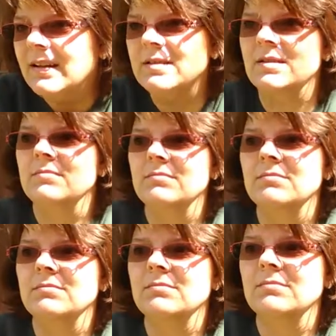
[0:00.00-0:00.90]
I said,
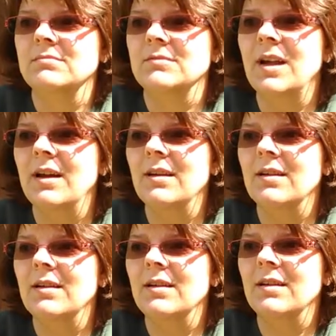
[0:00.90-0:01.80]
"Yeah,
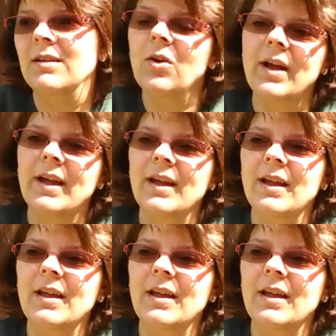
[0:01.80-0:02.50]
okay.